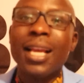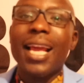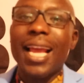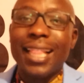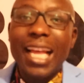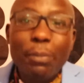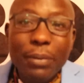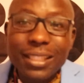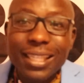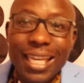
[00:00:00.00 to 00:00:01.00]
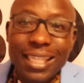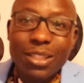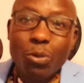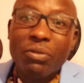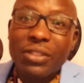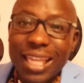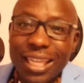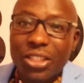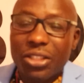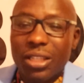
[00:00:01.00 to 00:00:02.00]
And that precedence we've
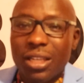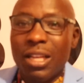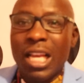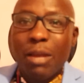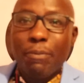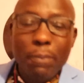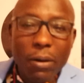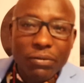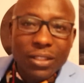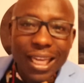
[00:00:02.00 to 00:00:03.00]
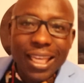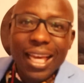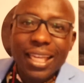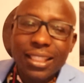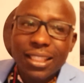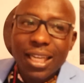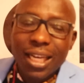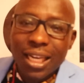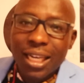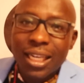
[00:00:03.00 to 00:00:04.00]
set, people have taken
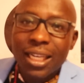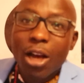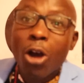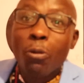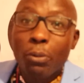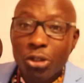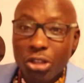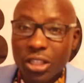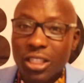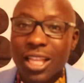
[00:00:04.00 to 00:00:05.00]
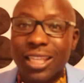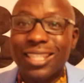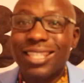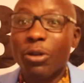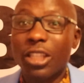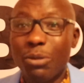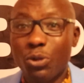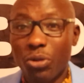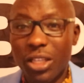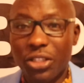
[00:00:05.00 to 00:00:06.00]
an opportunity that it's our time
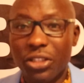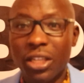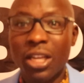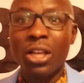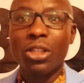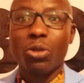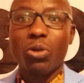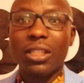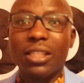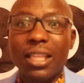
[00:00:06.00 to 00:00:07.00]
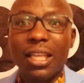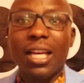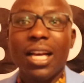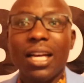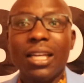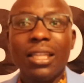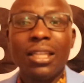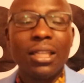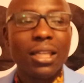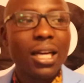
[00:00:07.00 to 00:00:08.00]
to eat. So Kiskia,
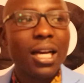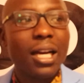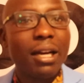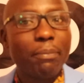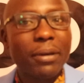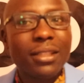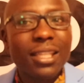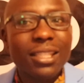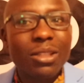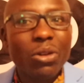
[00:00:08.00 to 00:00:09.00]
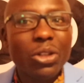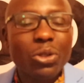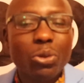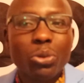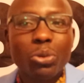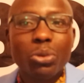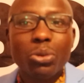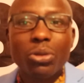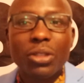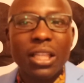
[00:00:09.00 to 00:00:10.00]
president is going to
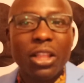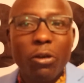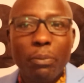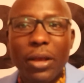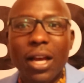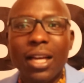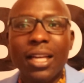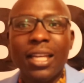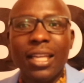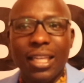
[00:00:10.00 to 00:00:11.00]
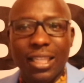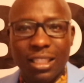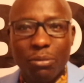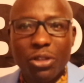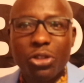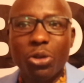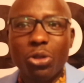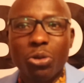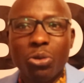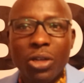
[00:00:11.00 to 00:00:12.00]
Ethiopia. It's a mission
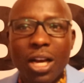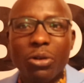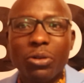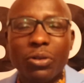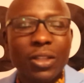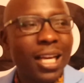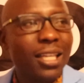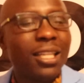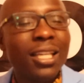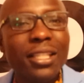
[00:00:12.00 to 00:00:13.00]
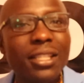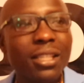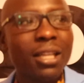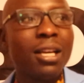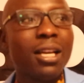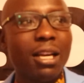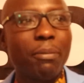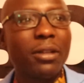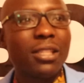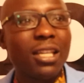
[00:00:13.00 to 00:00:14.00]
to now get list
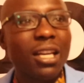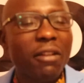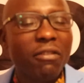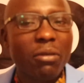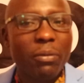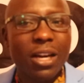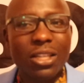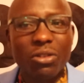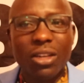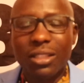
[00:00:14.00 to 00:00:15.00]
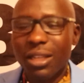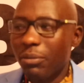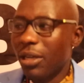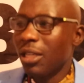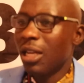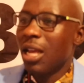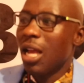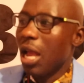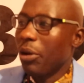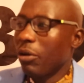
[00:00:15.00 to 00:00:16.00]
representatives from the National Assembly.
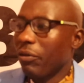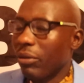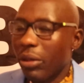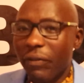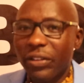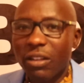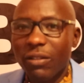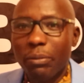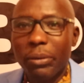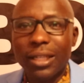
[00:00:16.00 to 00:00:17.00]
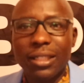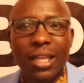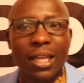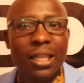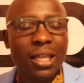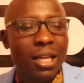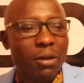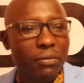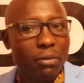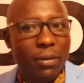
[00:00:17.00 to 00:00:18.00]
I don't know, from the office of the president,
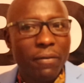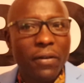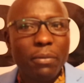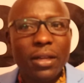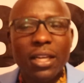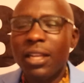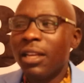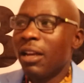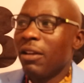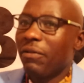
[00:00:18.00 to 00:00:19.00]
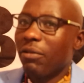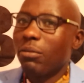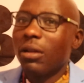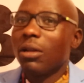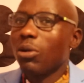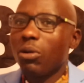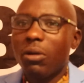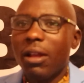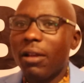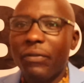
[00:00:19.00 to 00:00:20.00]
from the family, from
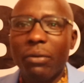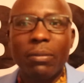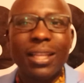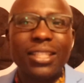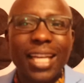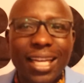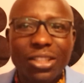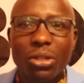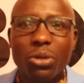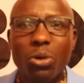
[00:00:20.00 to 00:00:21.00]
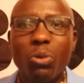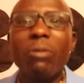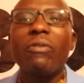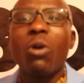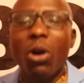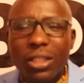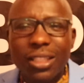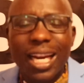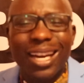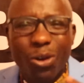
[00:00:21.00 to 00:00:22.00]
the church. You know, we've got
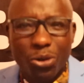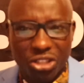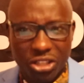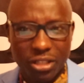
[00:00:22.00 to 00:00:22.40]
a lot.